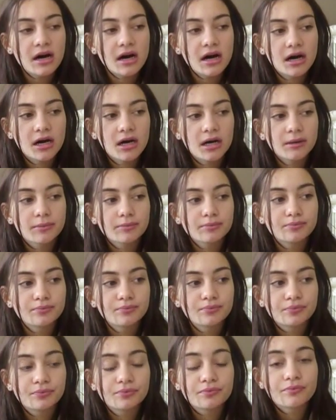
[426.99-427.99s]

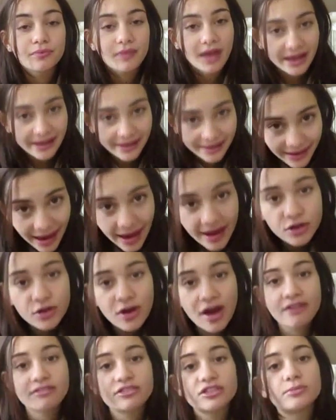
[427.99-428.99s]

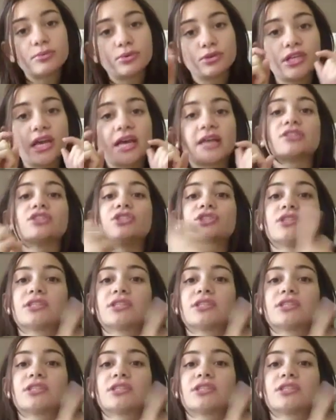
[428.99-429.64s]
you have to protect